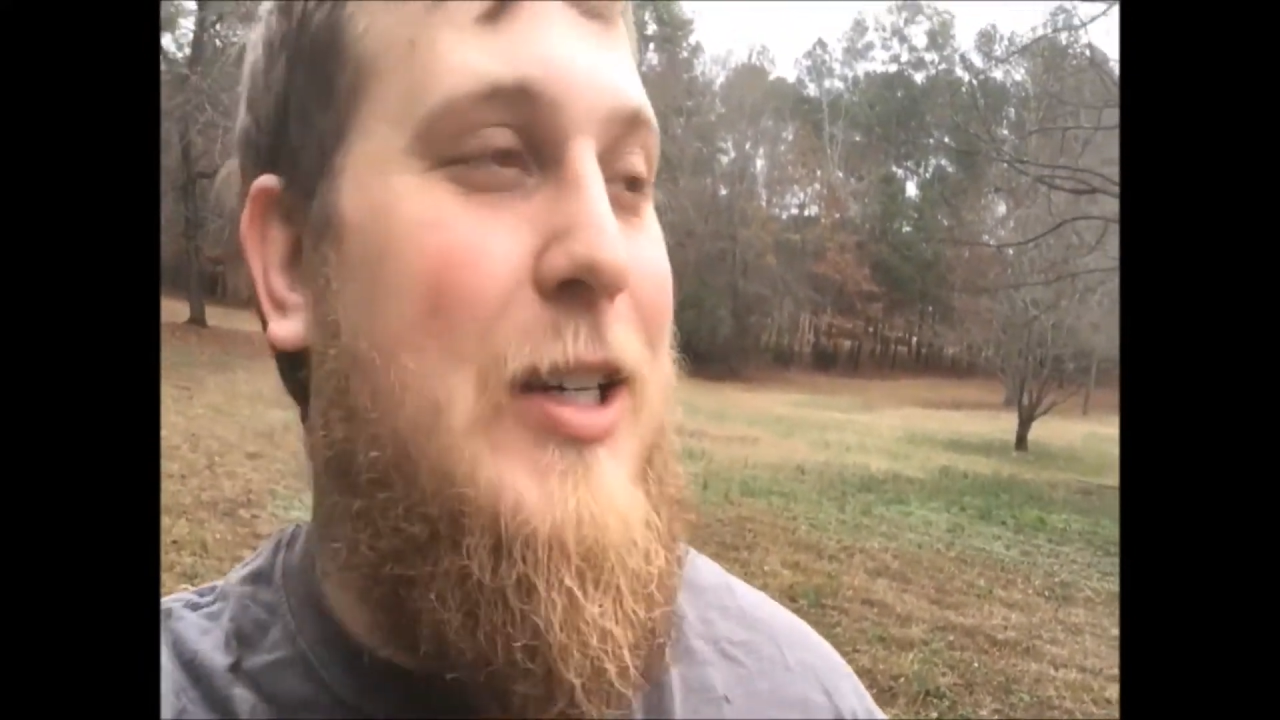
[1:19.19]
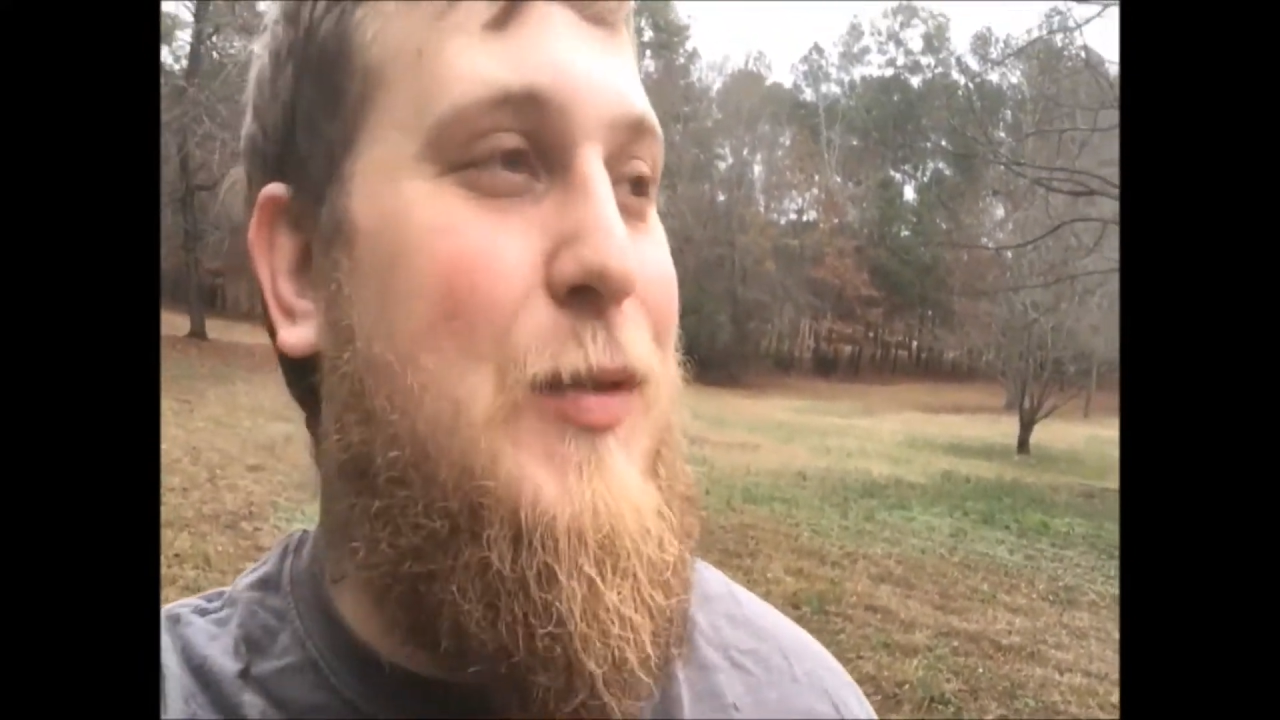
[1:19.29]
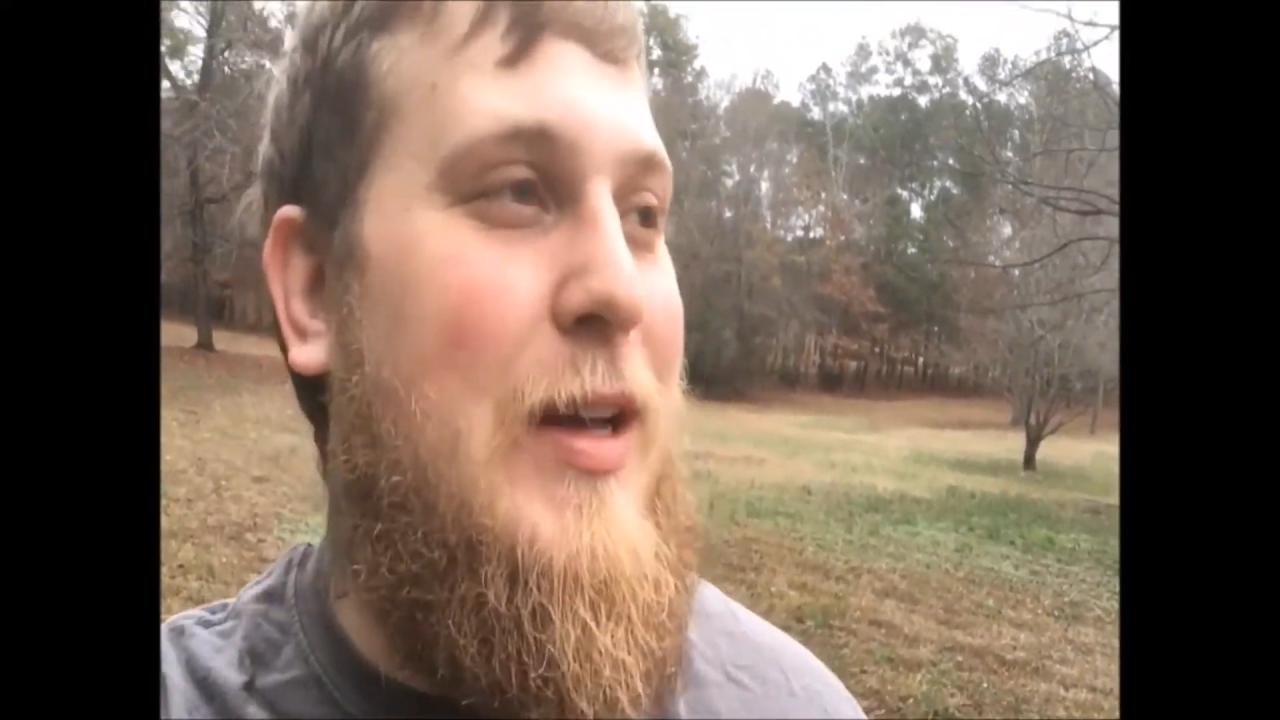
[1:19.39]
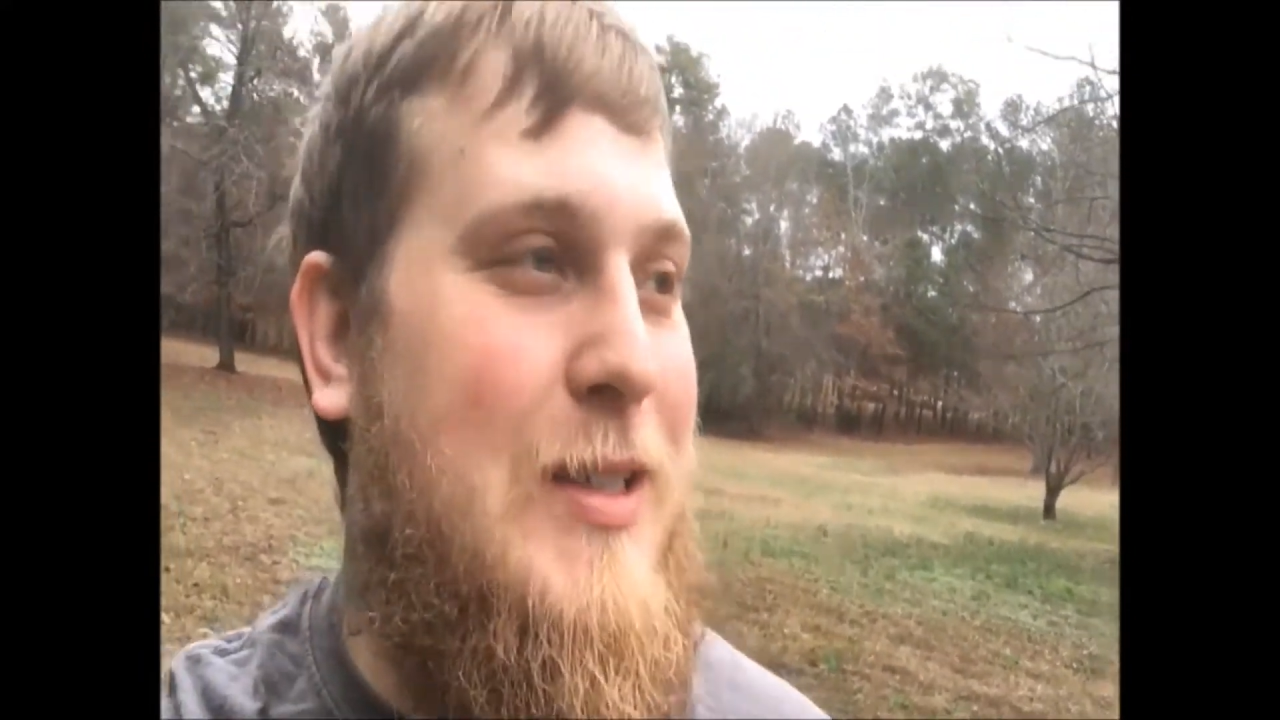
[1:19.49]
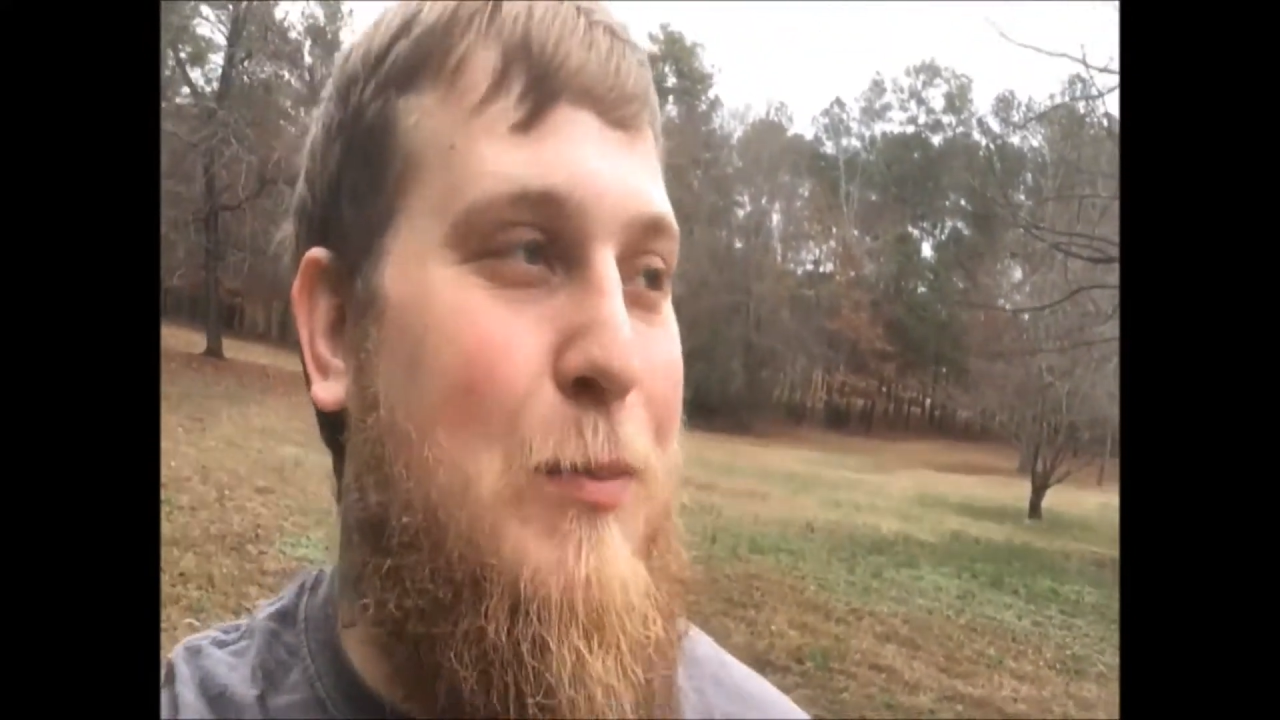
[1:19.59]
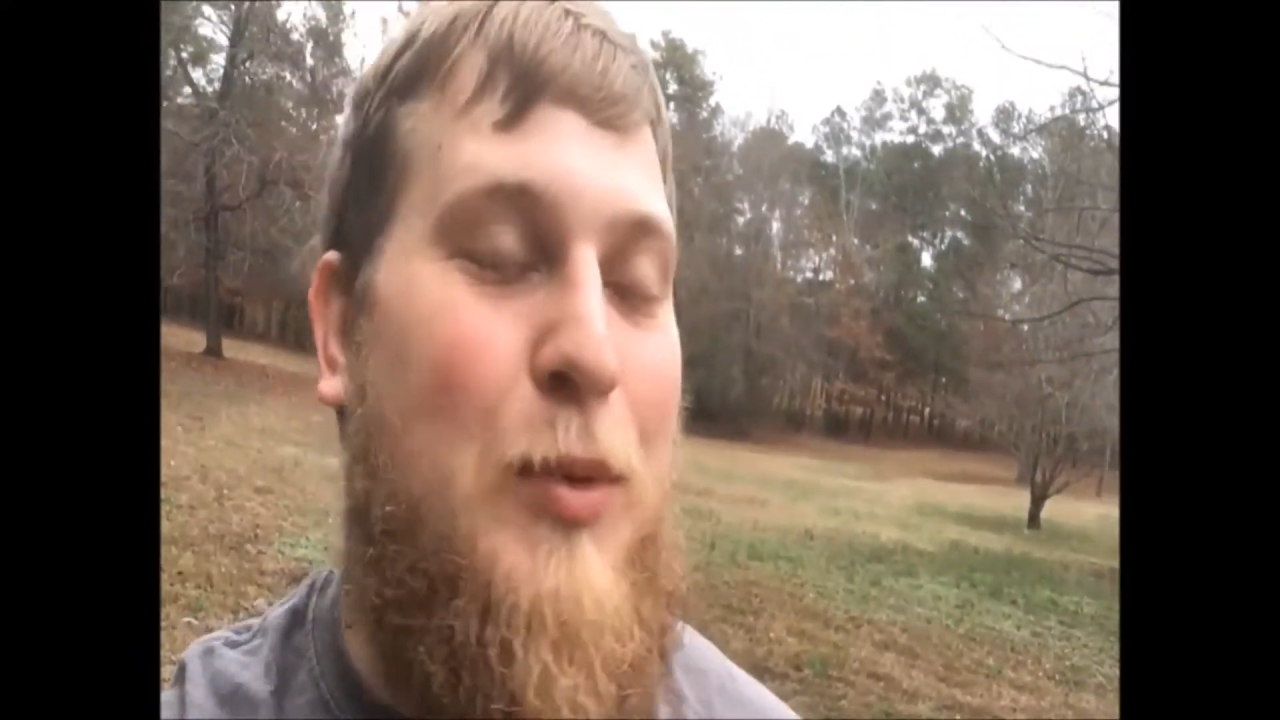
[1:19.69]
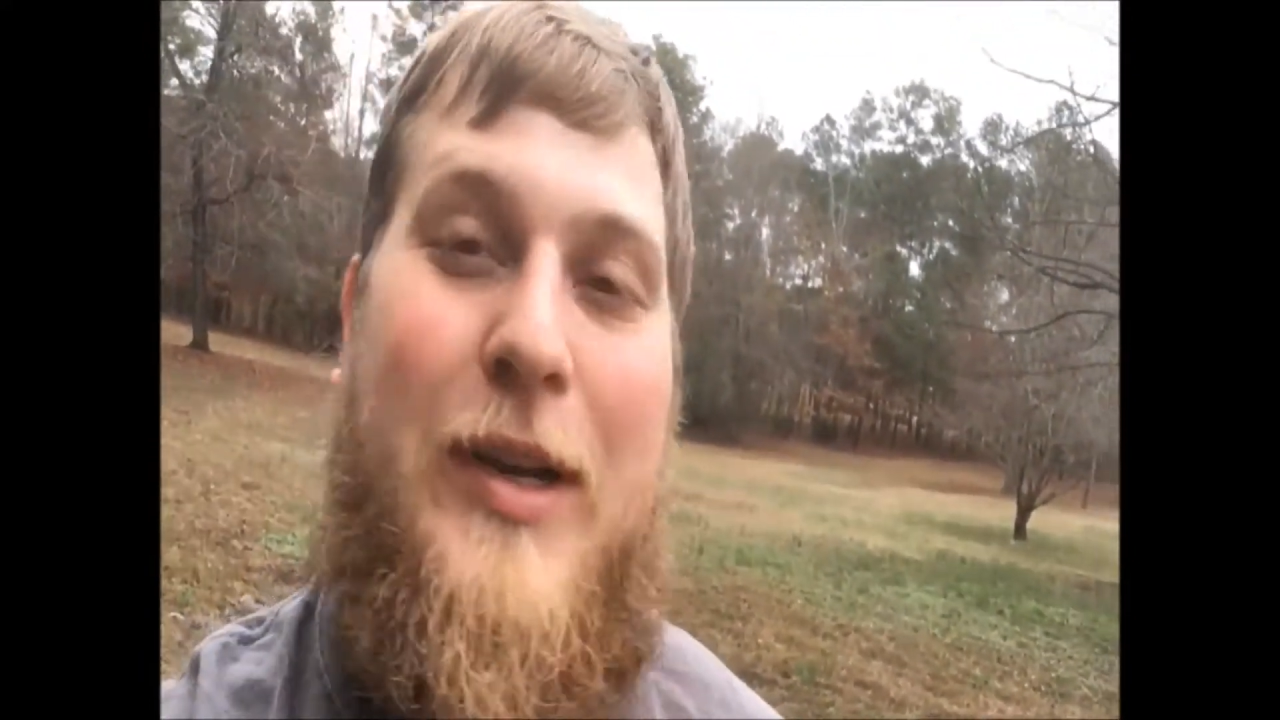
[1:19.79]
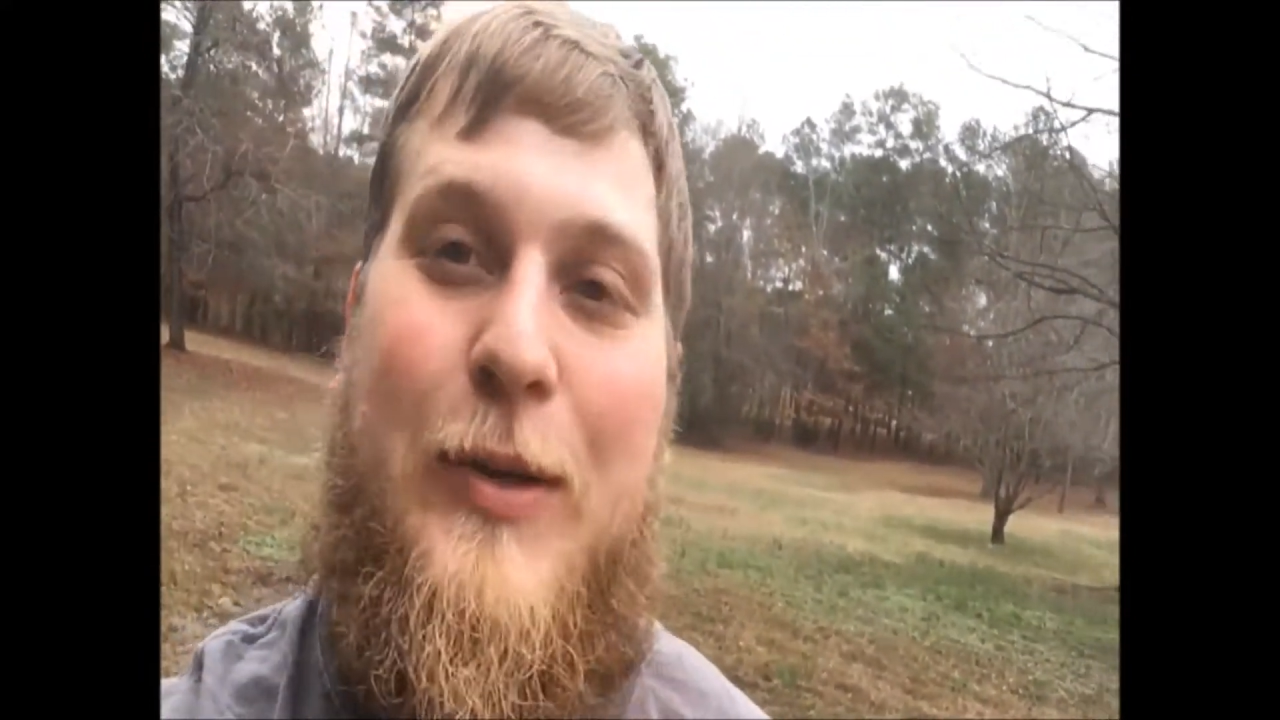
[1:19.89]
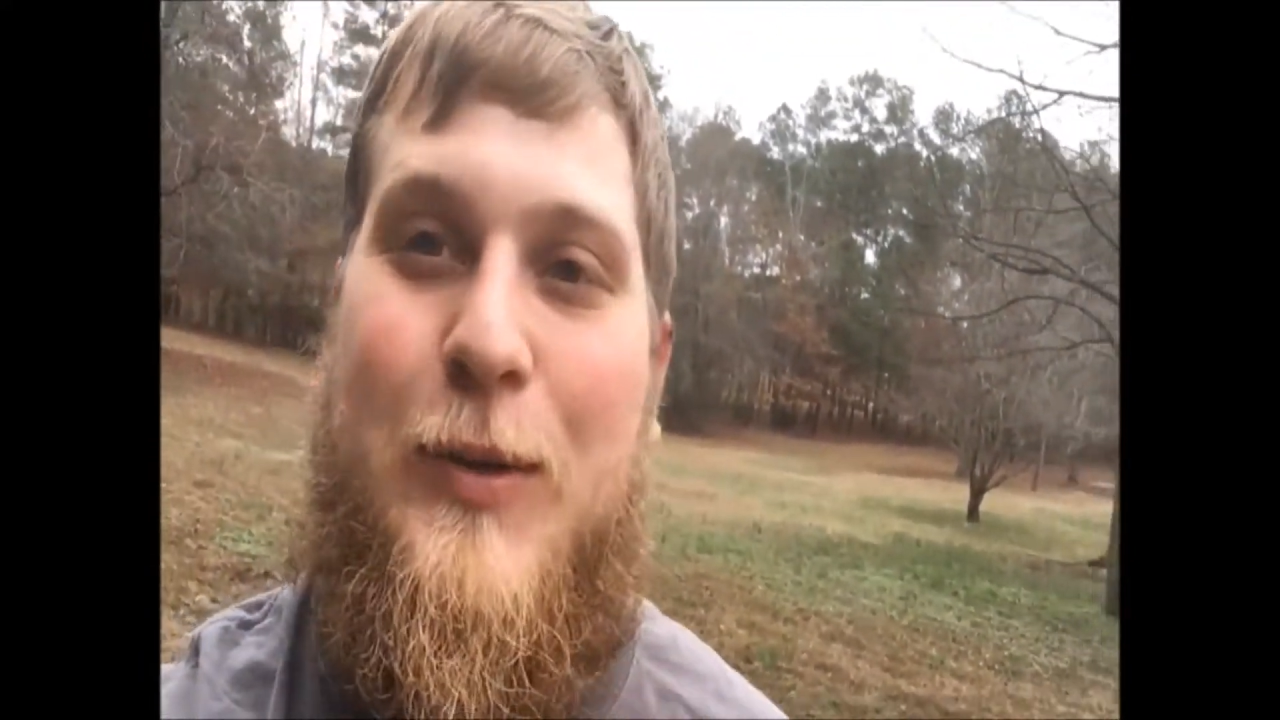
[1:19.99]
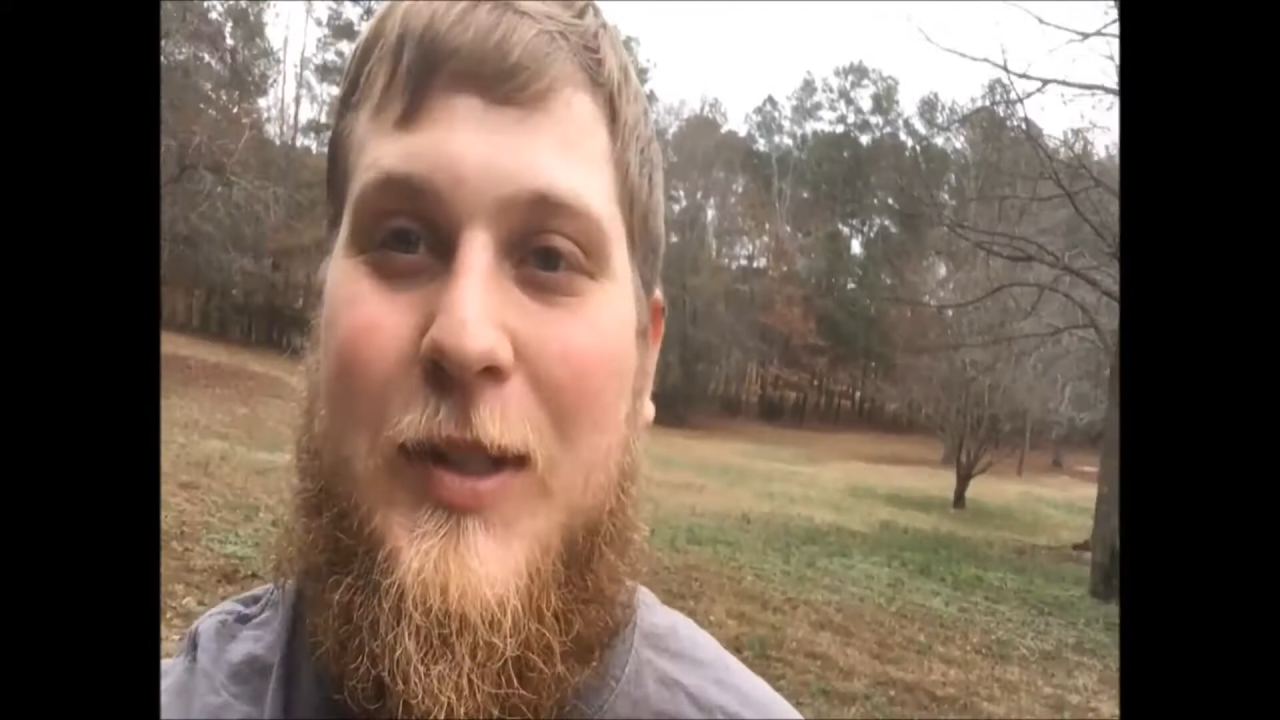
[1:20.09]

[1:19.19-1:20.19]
he's found some pretty cool